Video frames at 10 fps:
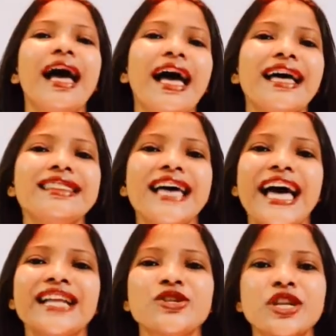and the
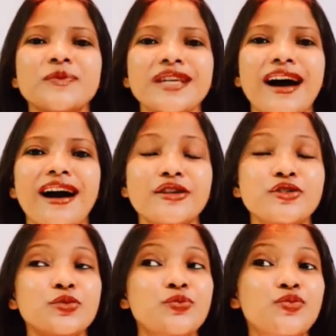antonyms are
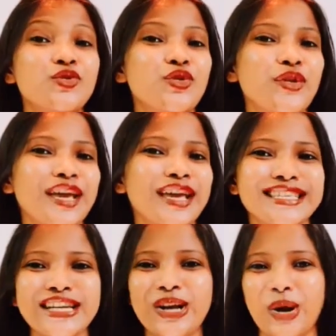to praise
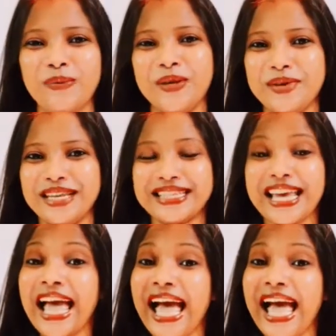and compliment.